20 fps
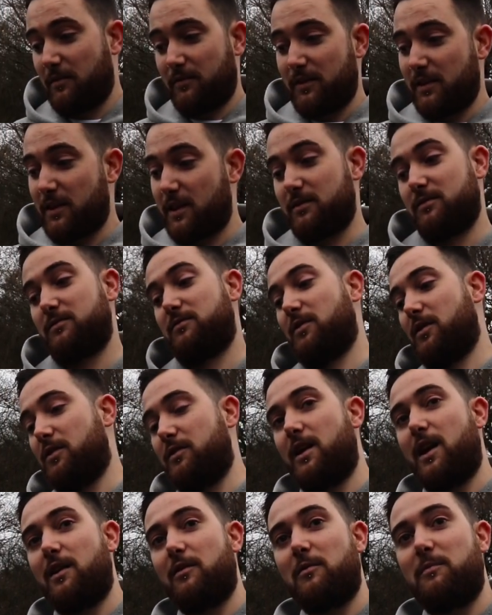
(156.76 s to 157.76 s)
I think there's so,
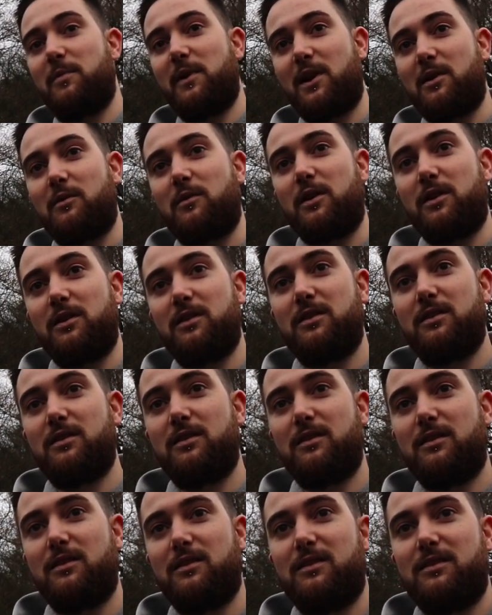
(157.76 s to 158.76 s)
so there's, there's actually one.
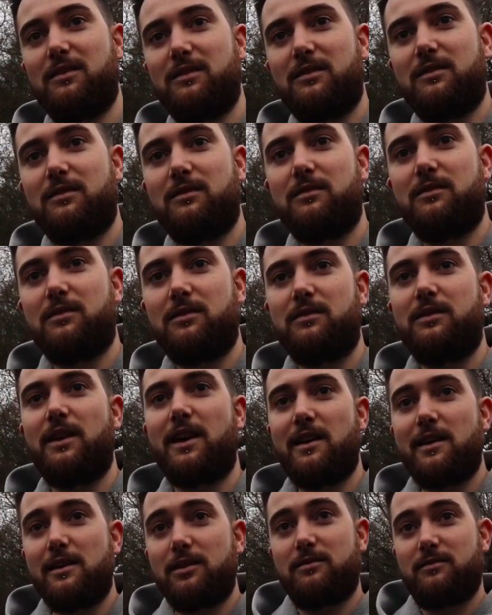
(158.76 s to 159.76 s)
Different levels to yeah,
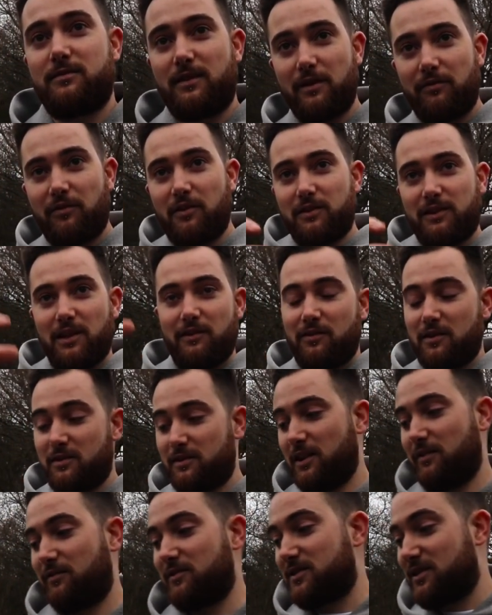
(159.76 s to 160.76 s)
how big you can. Different,
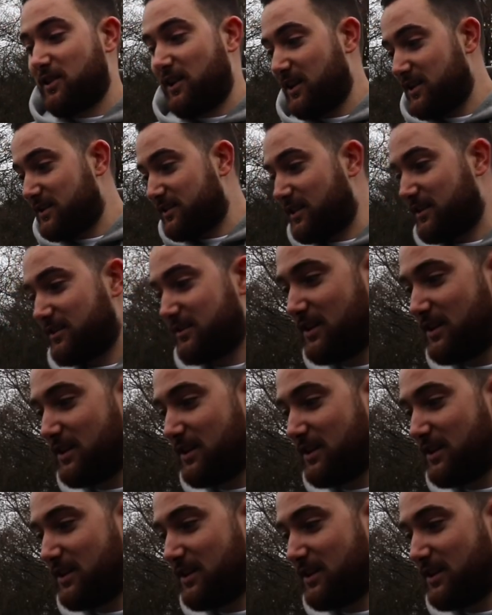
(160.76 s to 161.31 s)
different sizes.